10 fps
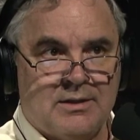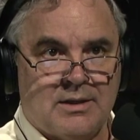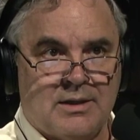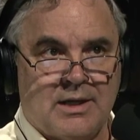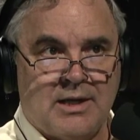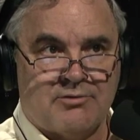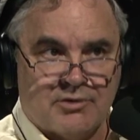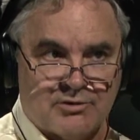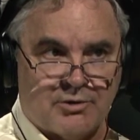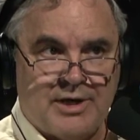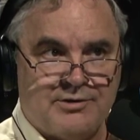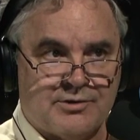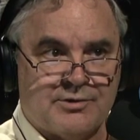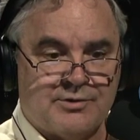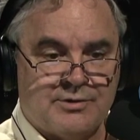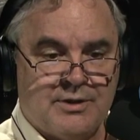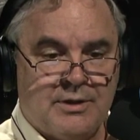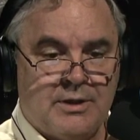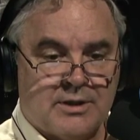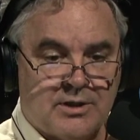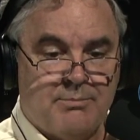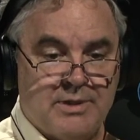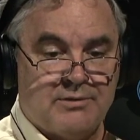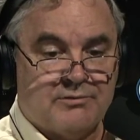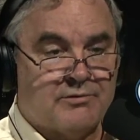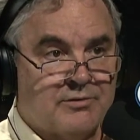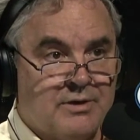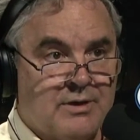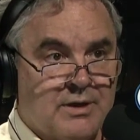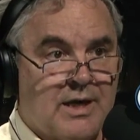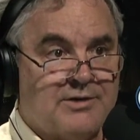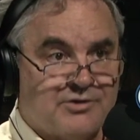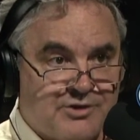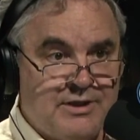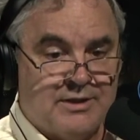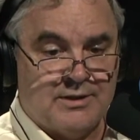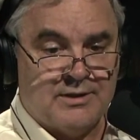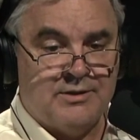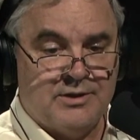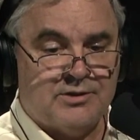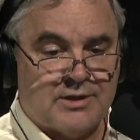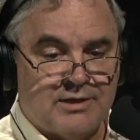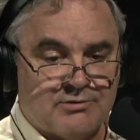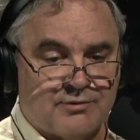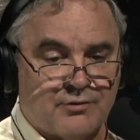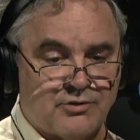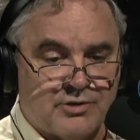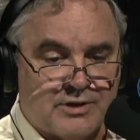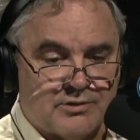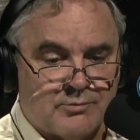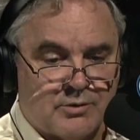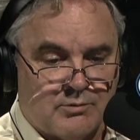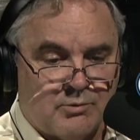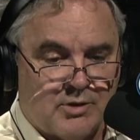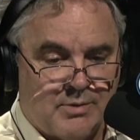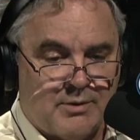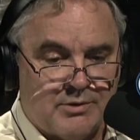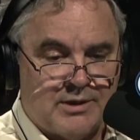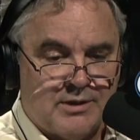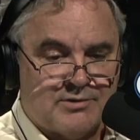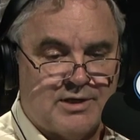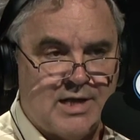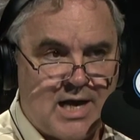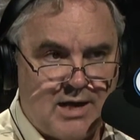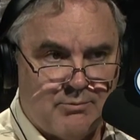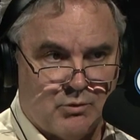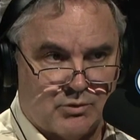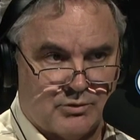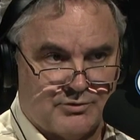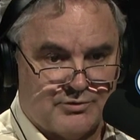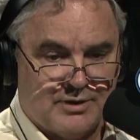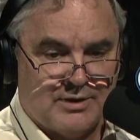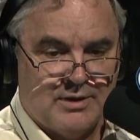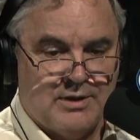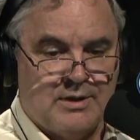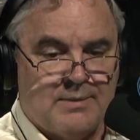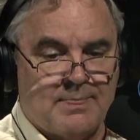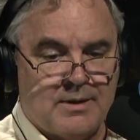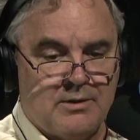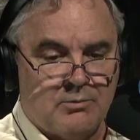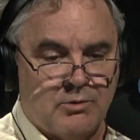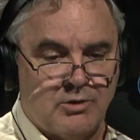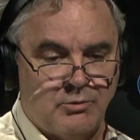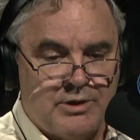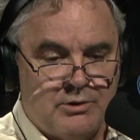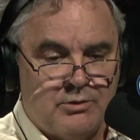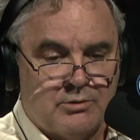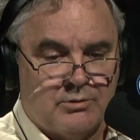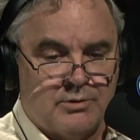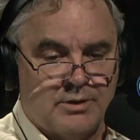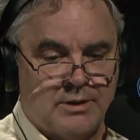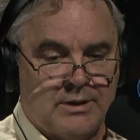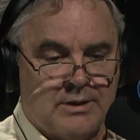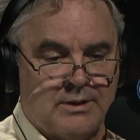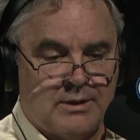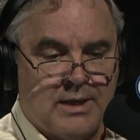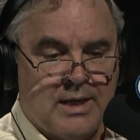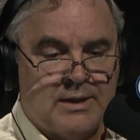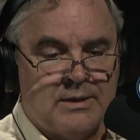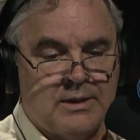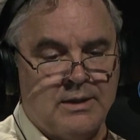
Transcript: uh, has the graces, commits a sin? In this case, the first thing is, well, what about when they does a non-mortal sin? You know, what do we do? Uh, and